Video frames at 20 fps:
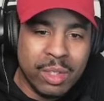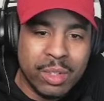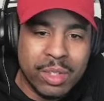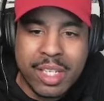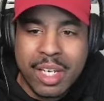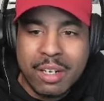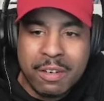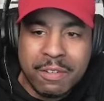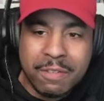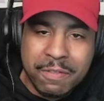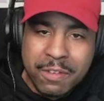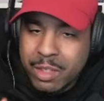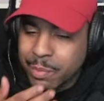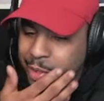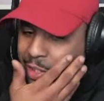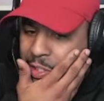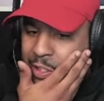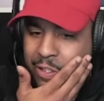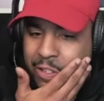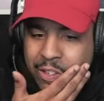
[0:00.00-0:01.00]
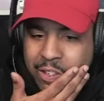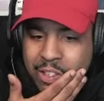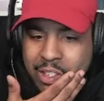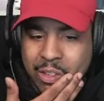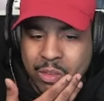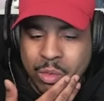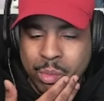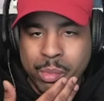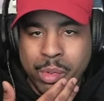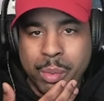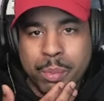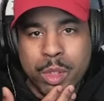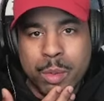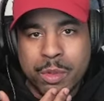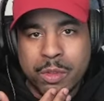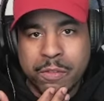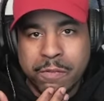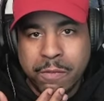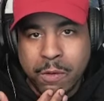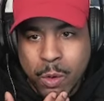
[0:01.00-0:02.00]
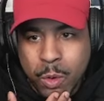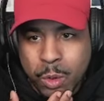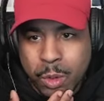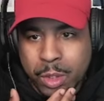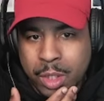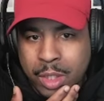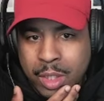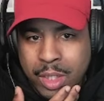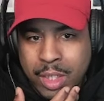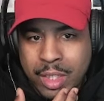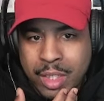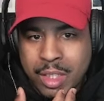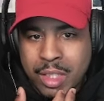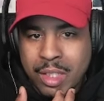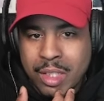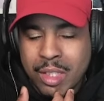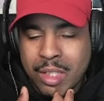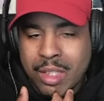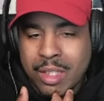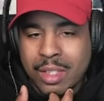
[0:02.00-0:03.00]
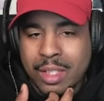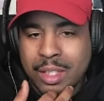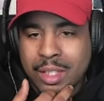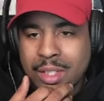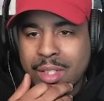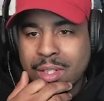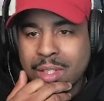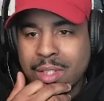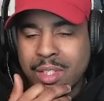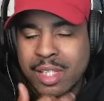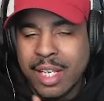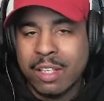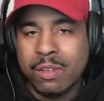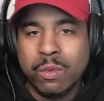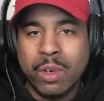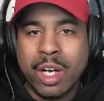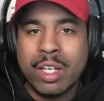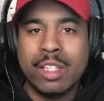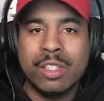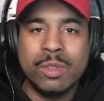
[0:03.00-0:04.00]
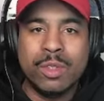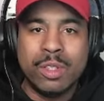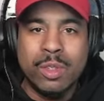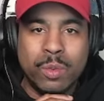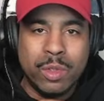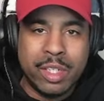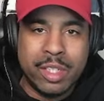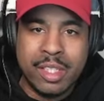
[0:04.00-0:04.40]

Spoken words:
you know, it's kind of funny because remember before Seth Rollins was the